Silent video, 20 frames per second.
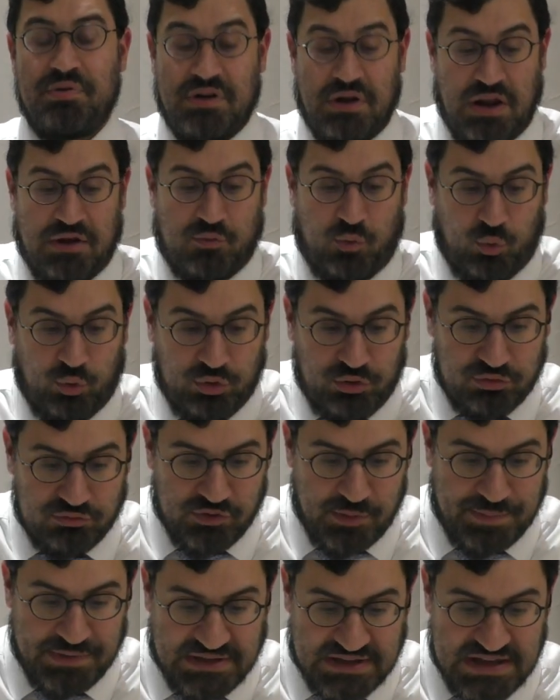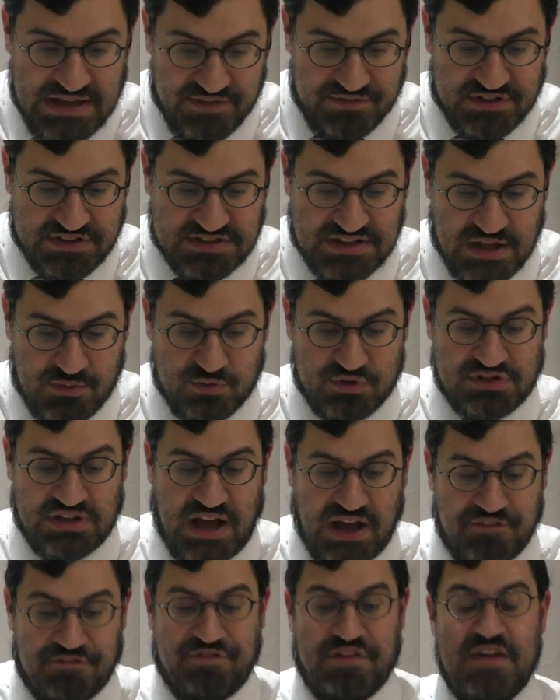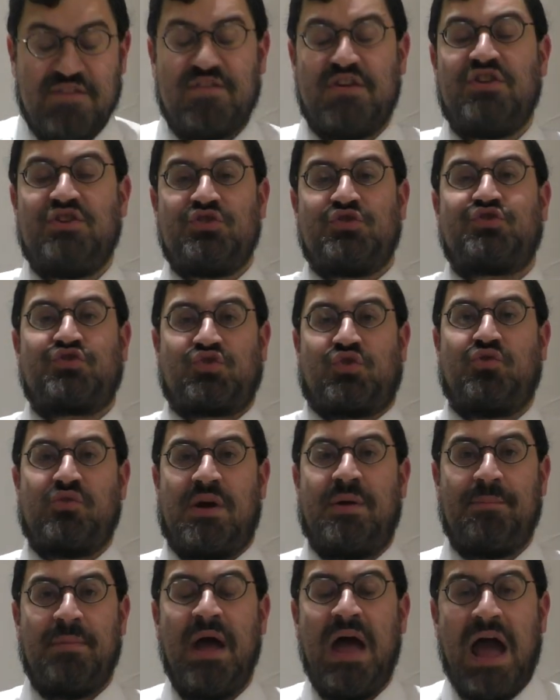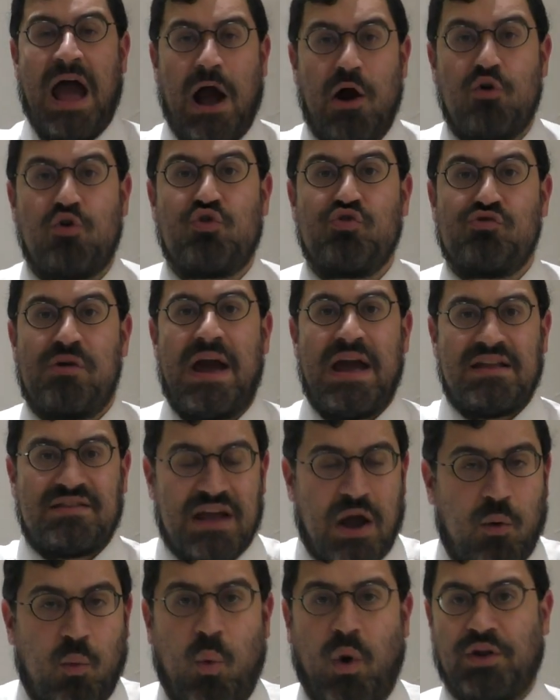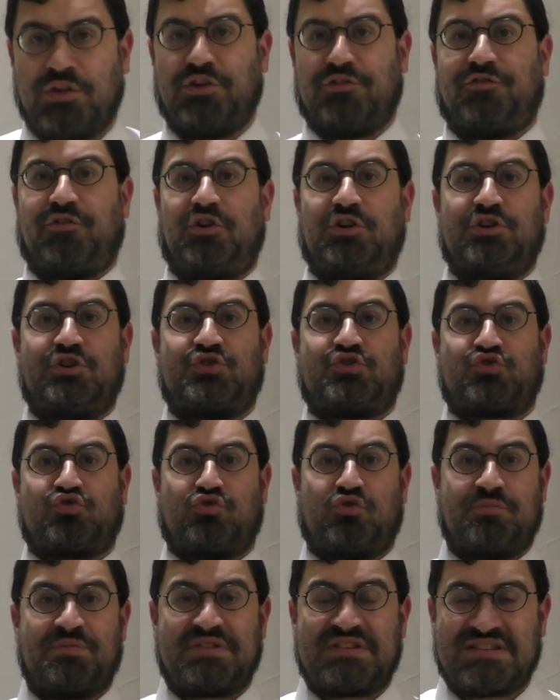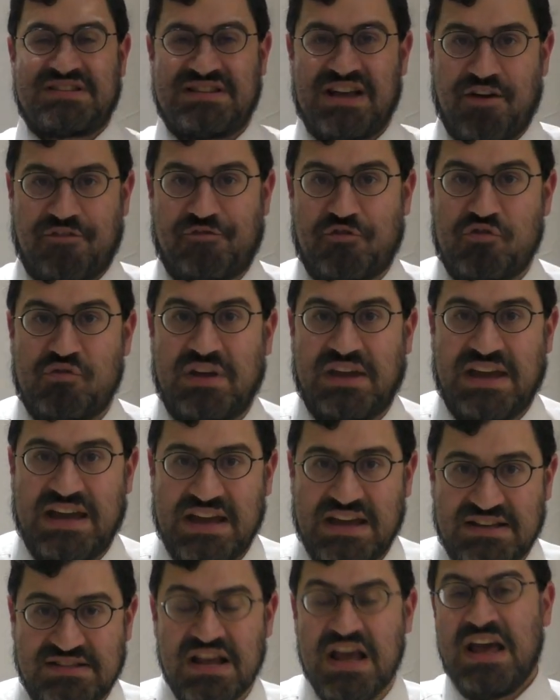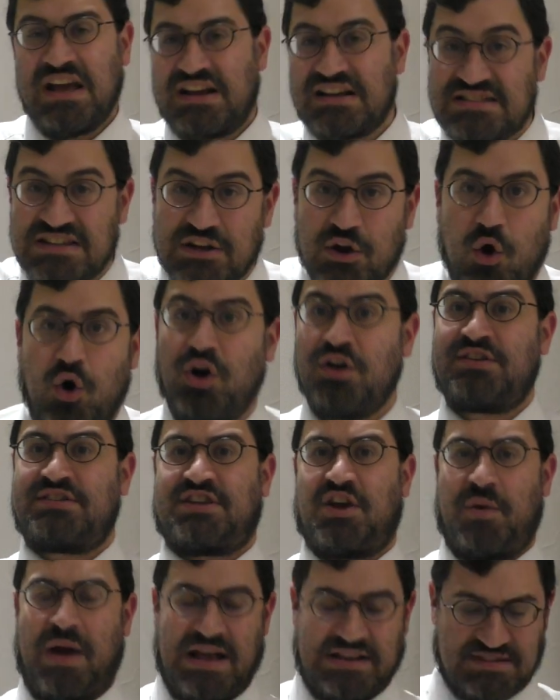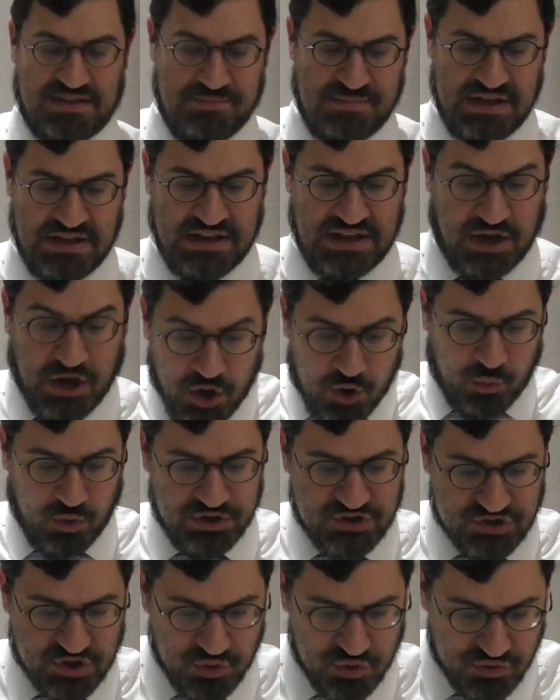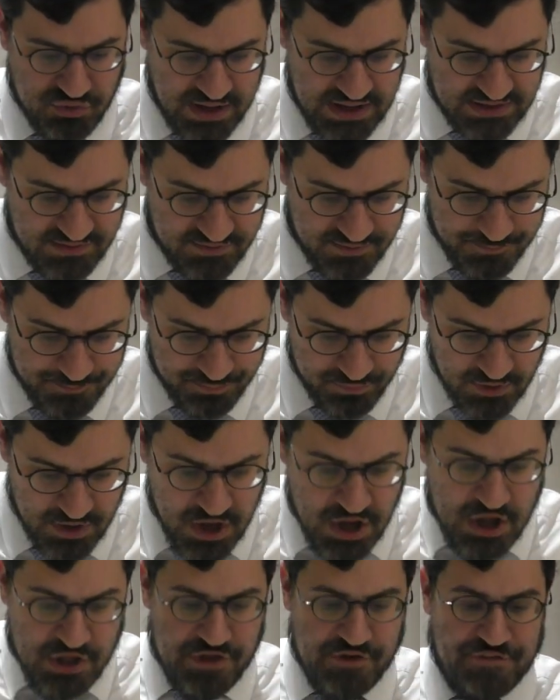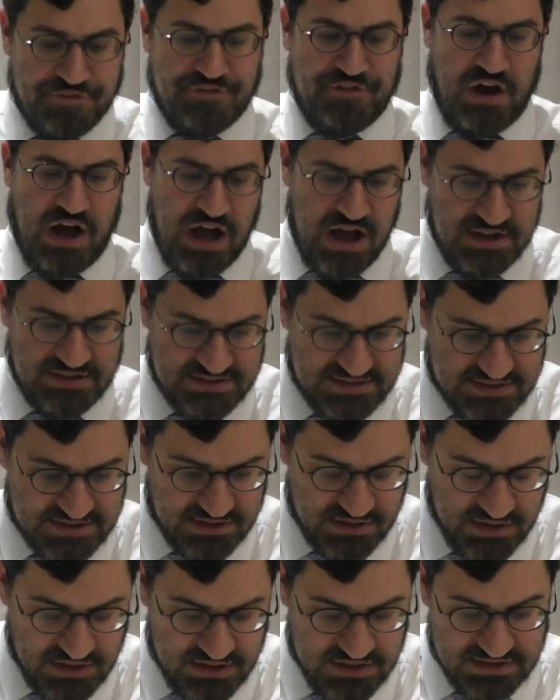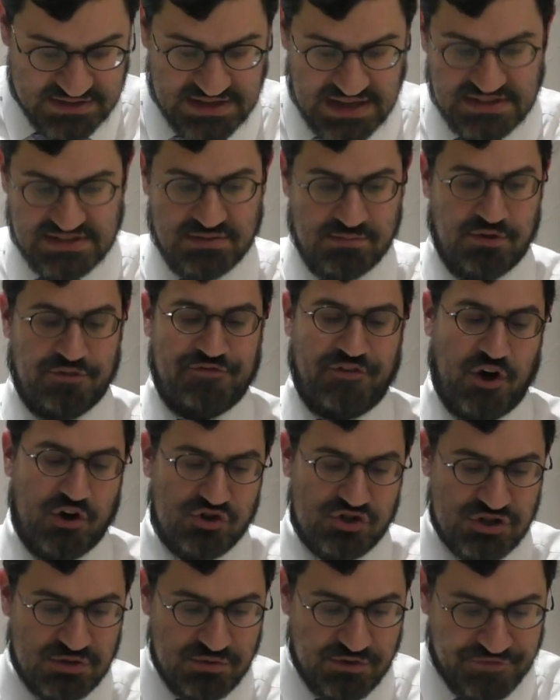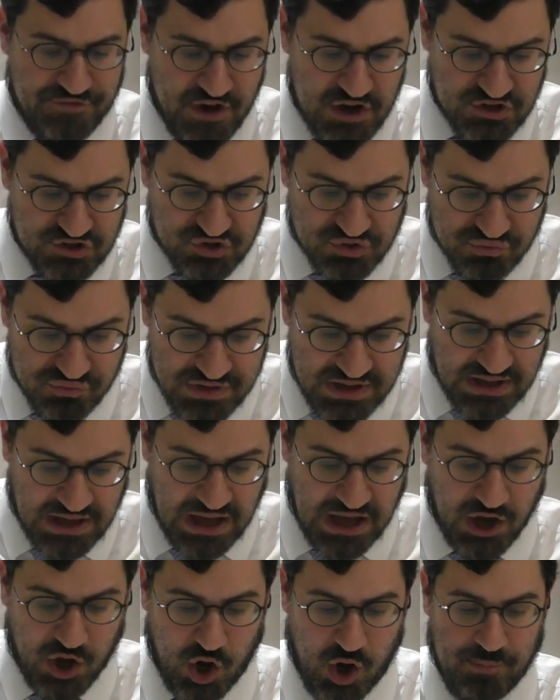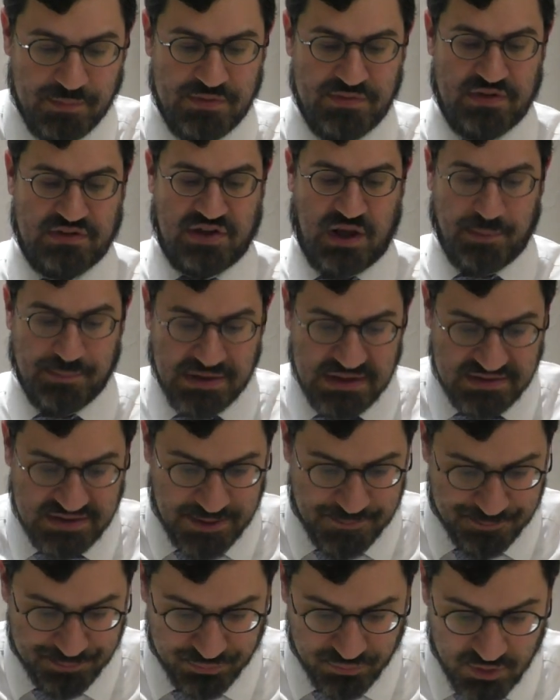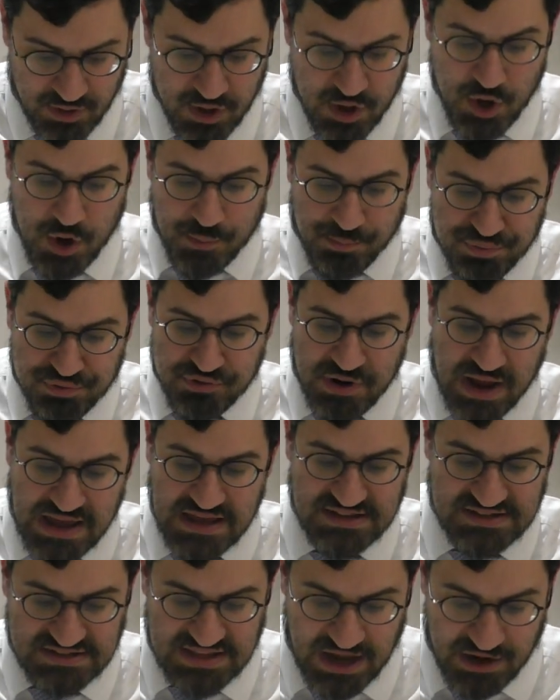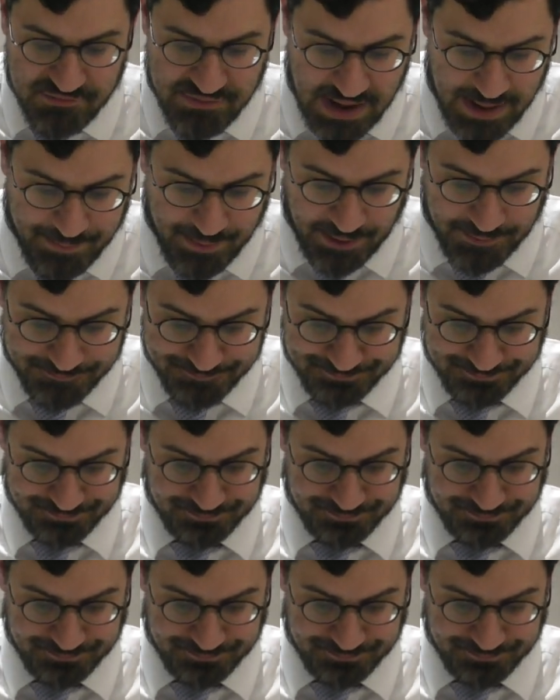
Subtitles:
And all Rabbi Akiva said was Chavivin Yisurim. How great, how wonderful Yisurim's suffering is, because it also has a meaning. What's so great? The first, says the Mefarshim, the first 3 Chacham in the Talmidim praised their Rebbe.